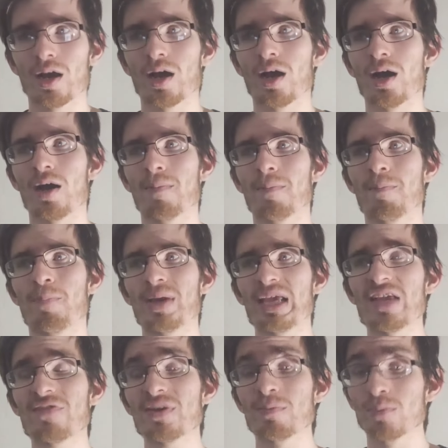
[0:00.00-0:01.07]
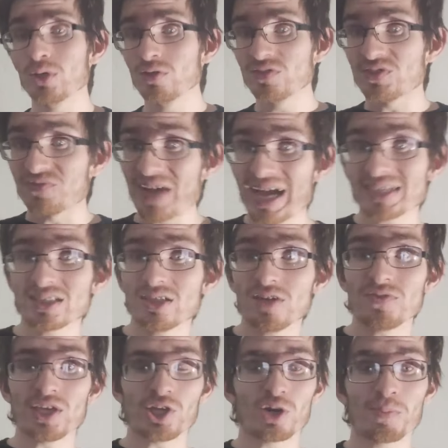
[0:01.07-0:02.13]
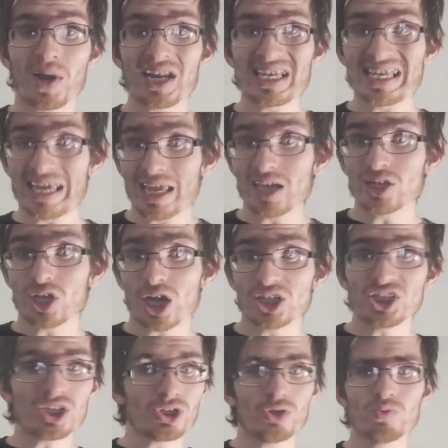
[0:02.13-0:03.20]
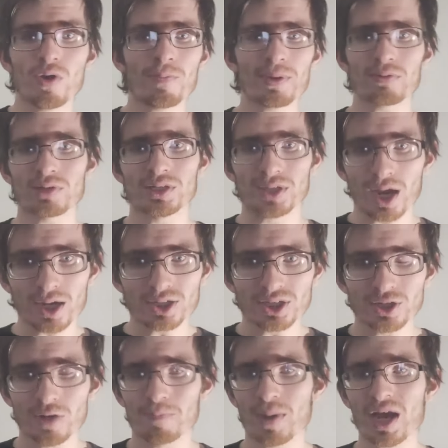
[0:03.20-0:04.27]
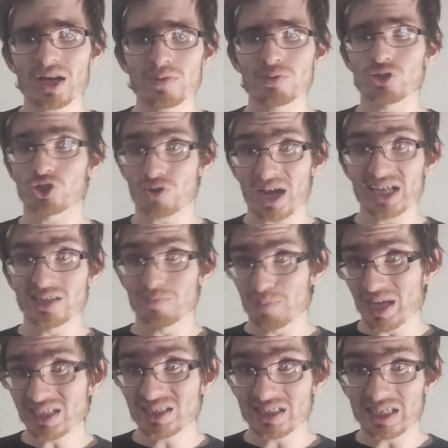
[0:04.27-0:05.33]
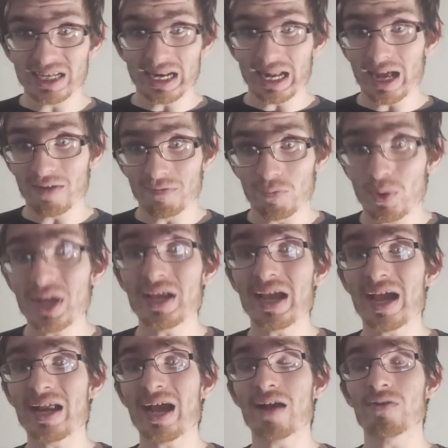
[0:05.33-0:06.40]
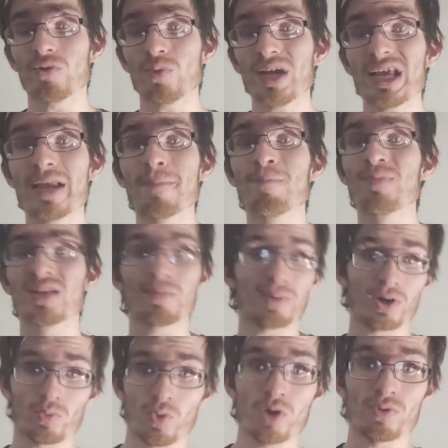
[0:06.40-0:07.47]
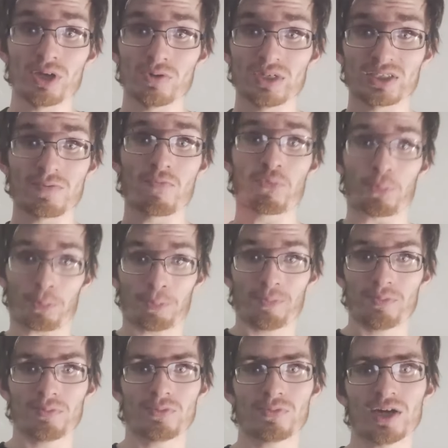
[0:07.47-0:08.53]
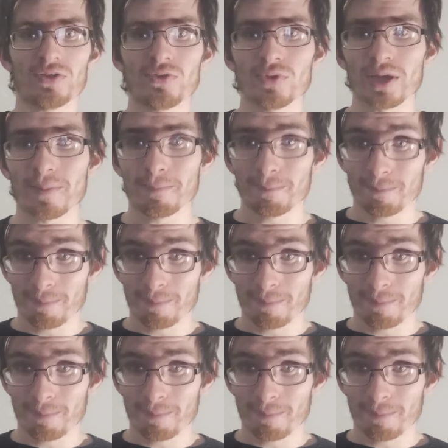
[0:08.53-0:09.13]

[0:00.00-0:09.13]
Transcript: But if it moves fast enough that your body can't dodge it, you won't be able to dodge it. Your body will try its best to get it out of the way, but it won't. It will just right through you.